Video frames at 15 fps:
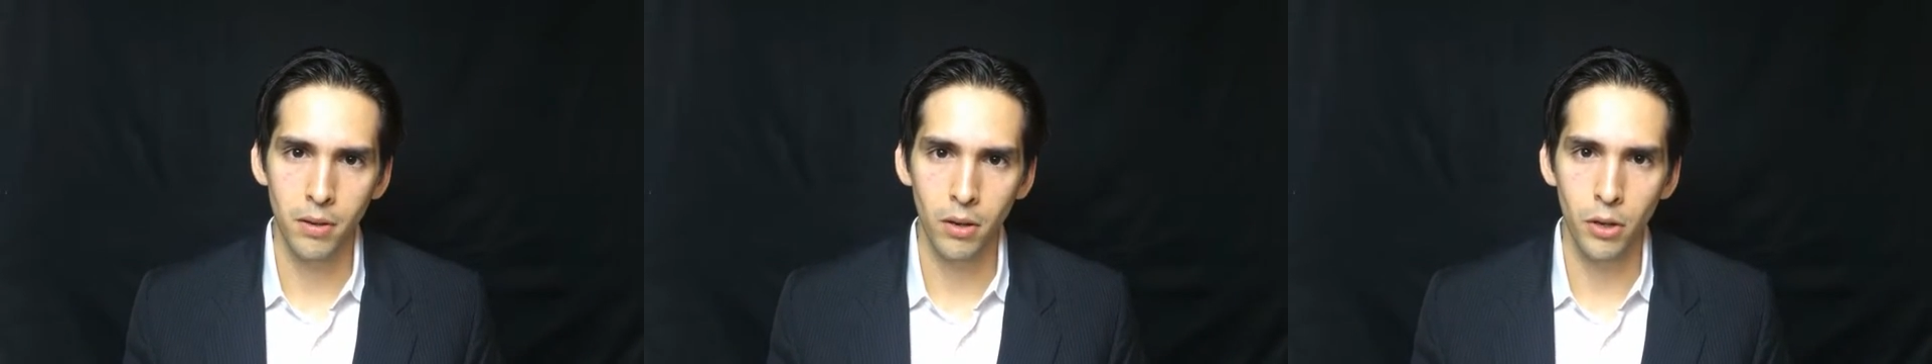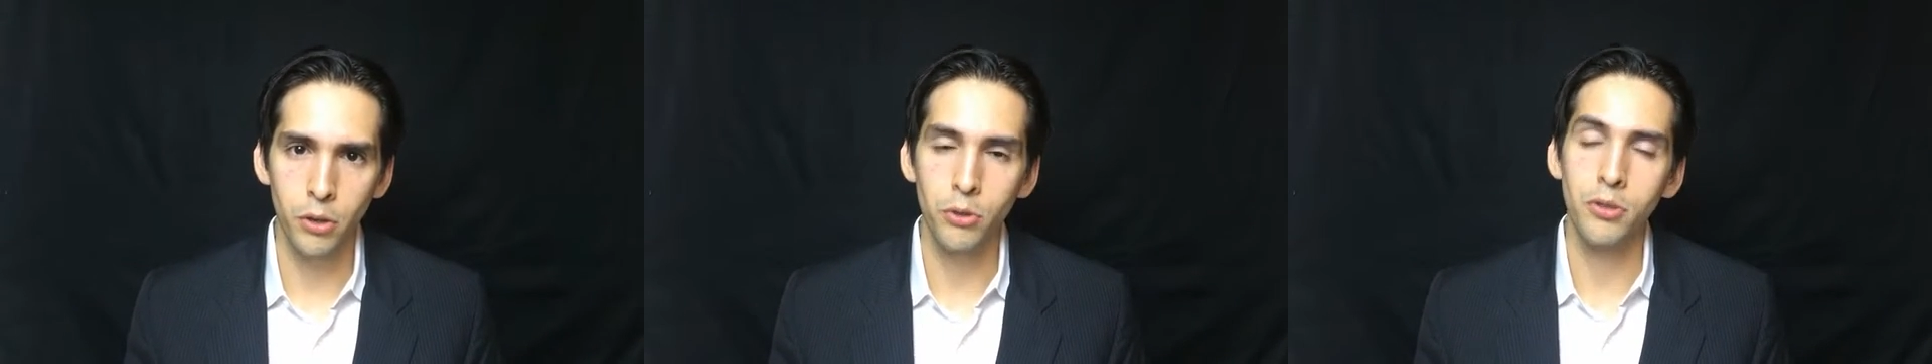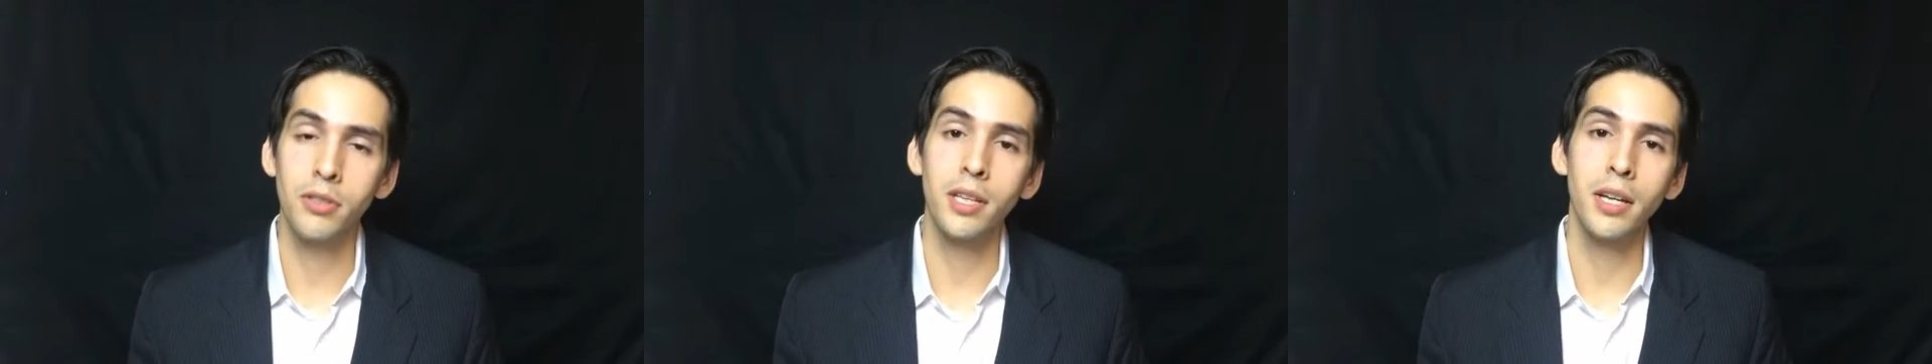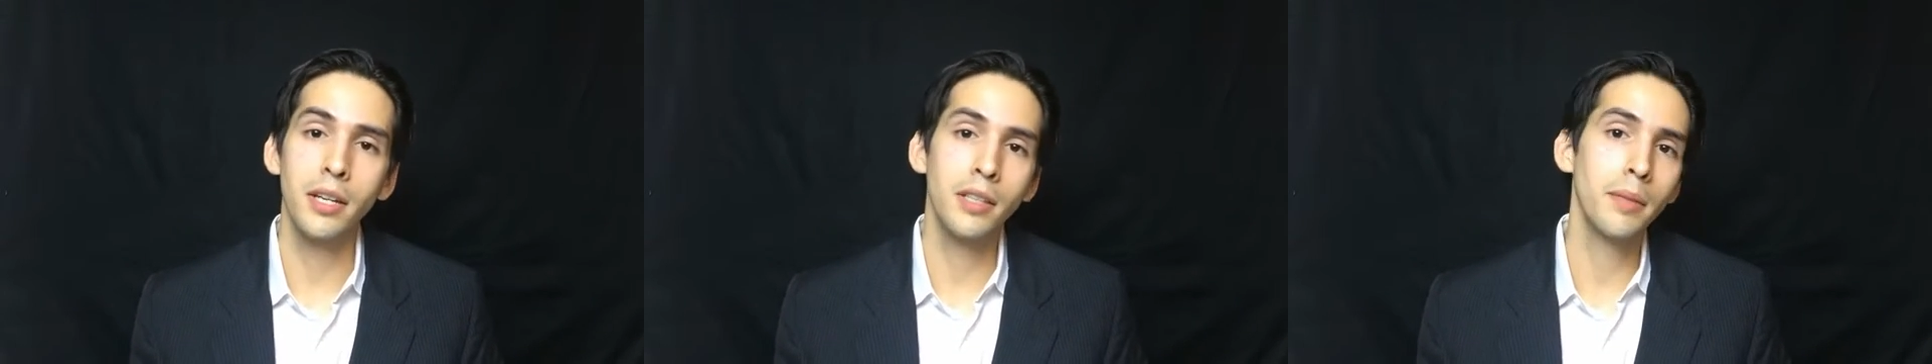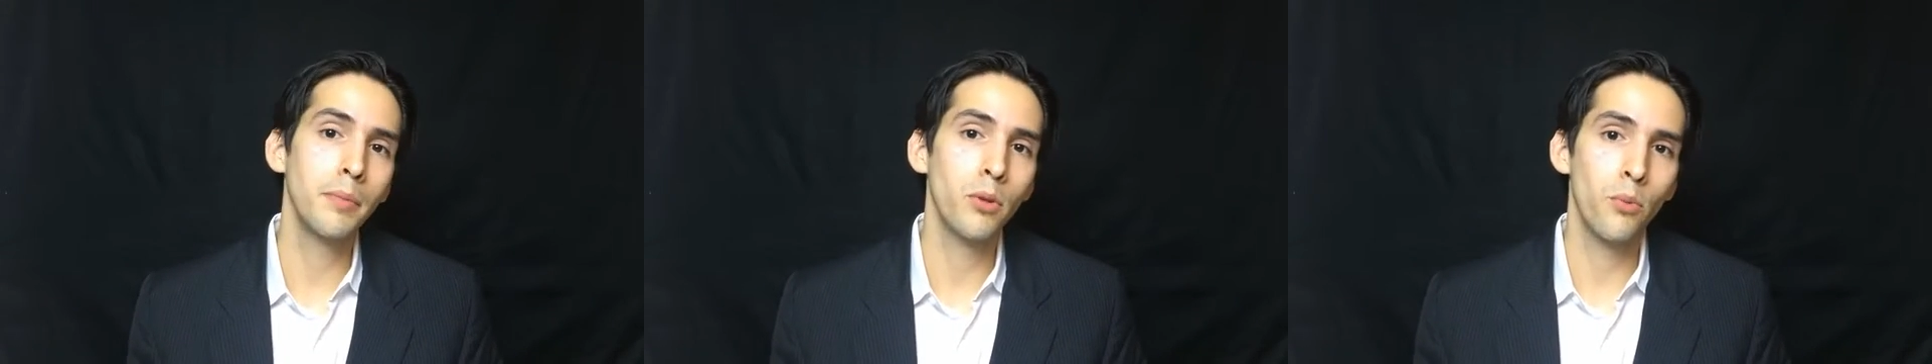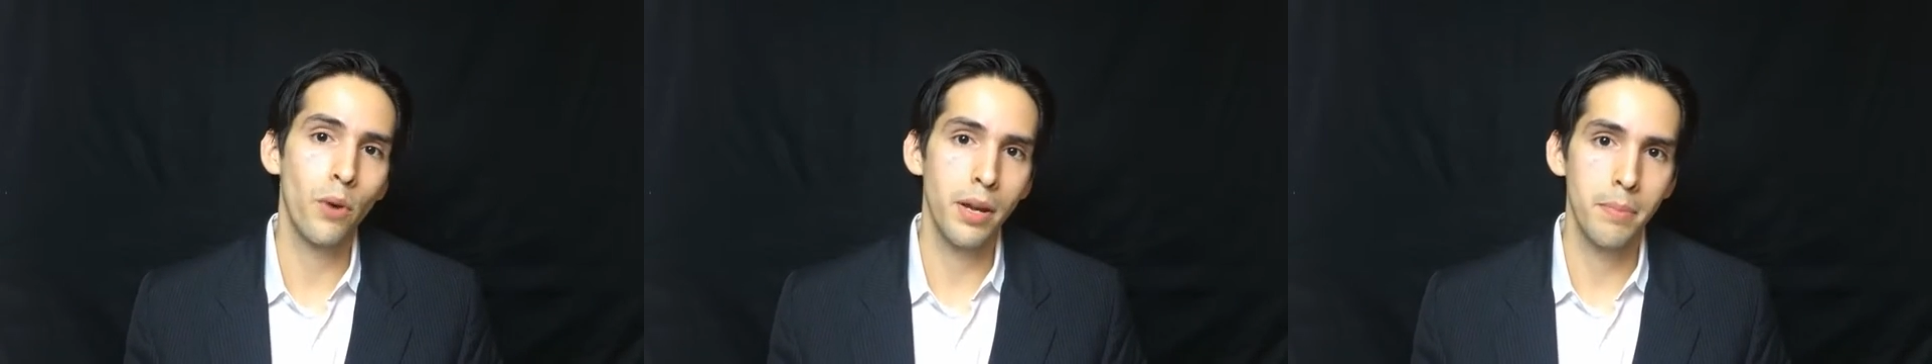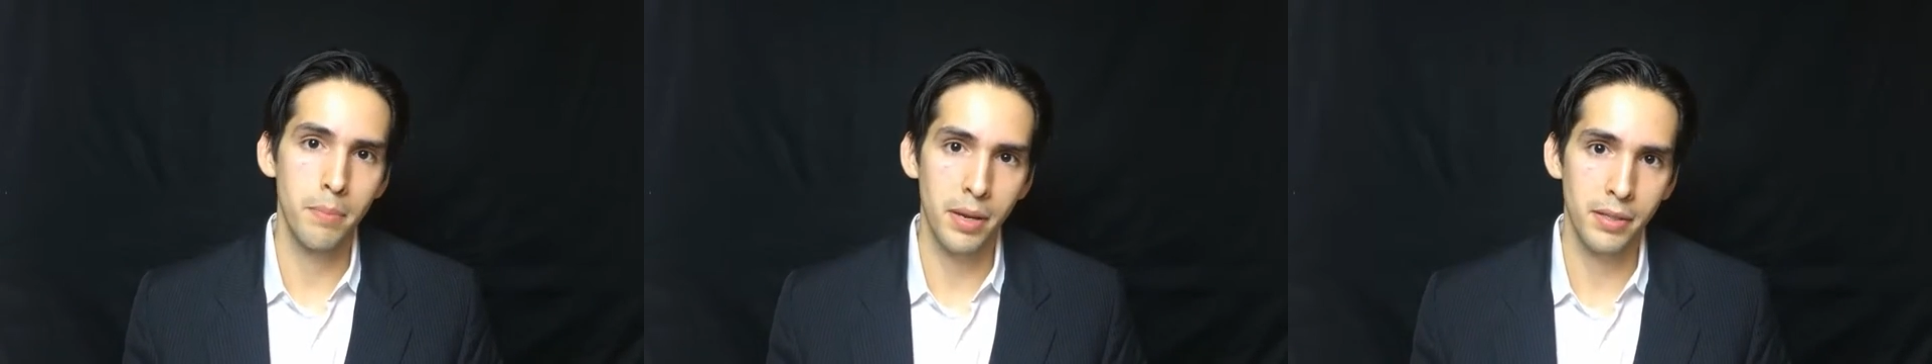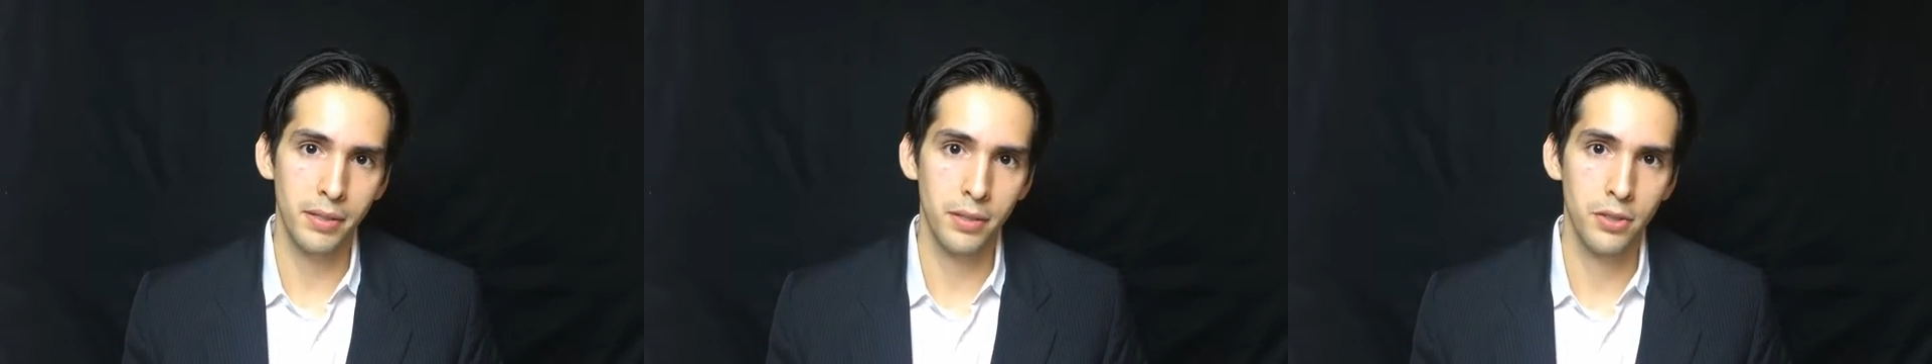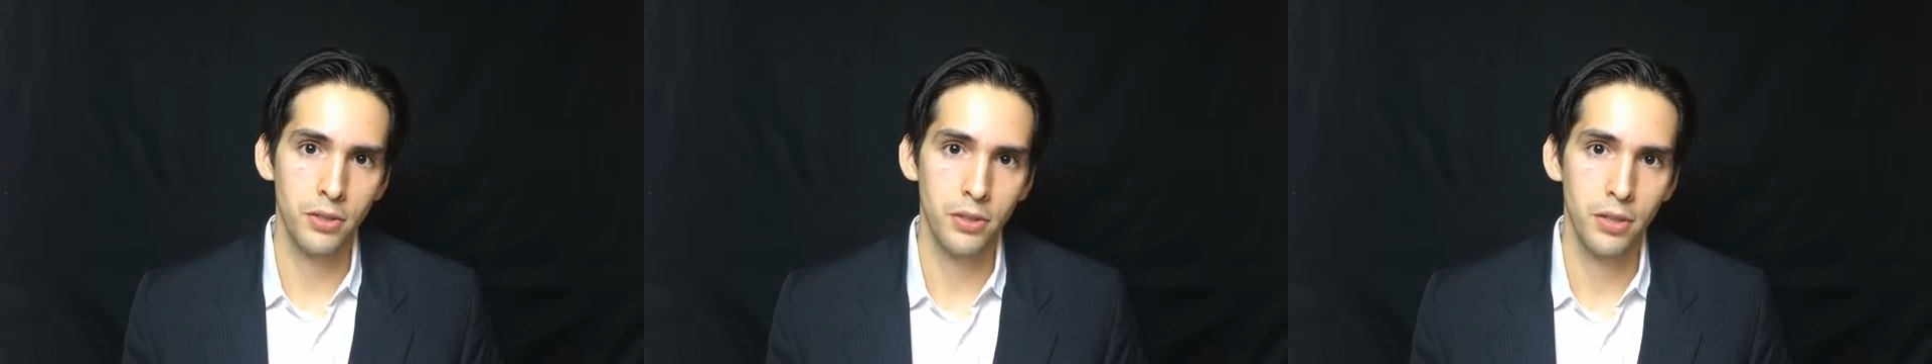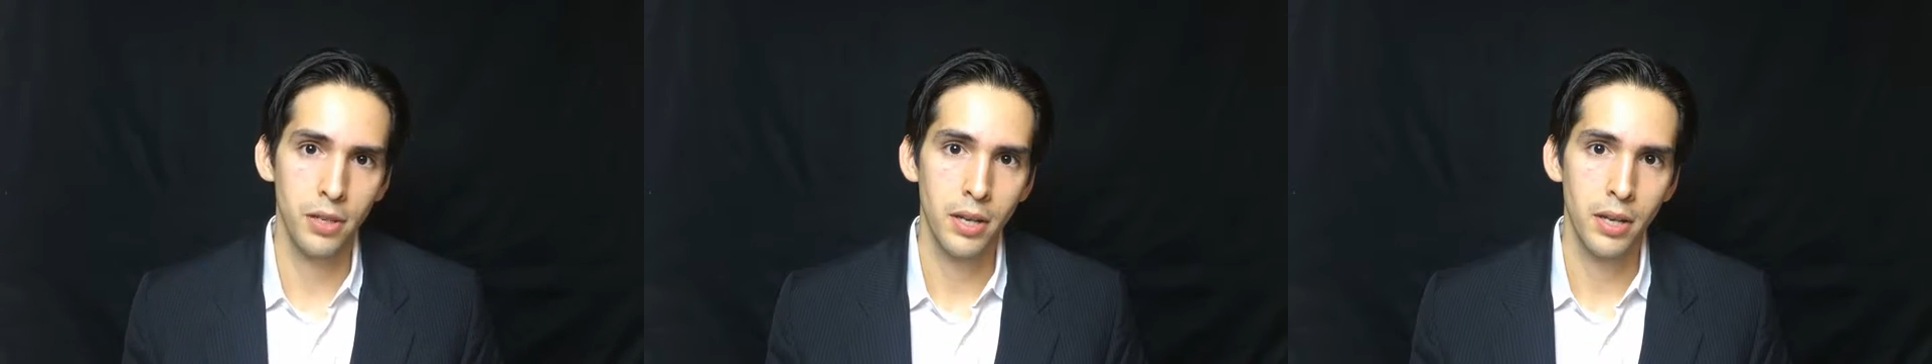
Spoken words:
Are you sending them the right message?